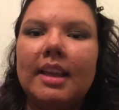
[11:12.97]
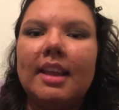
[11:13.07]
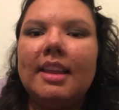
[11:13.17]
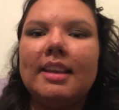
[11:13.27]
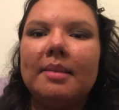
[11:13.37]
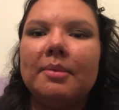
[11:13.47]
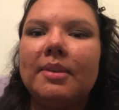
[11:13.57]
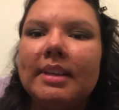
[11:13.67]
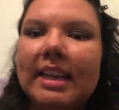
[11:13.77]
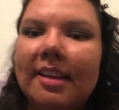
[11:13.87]
And I'm
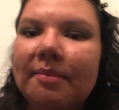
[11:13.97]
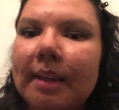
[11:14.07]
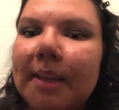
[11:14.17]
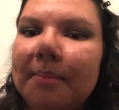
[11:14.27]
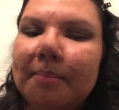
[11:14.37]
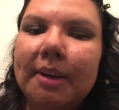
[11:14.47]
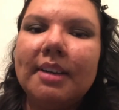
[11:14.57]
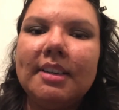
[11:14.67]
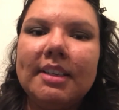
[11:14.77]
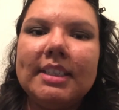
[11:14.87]
going to have my
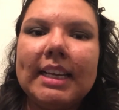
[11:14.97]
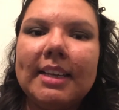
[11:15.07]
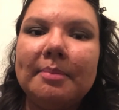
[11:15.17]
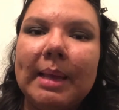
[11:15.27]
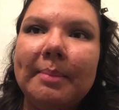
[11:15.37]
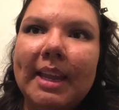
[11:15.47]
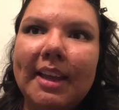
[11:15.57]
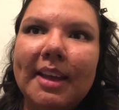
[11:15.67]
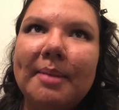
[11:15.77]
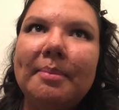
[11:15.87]
partner check my
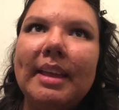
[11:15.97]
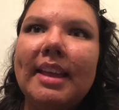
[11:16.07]
makeup,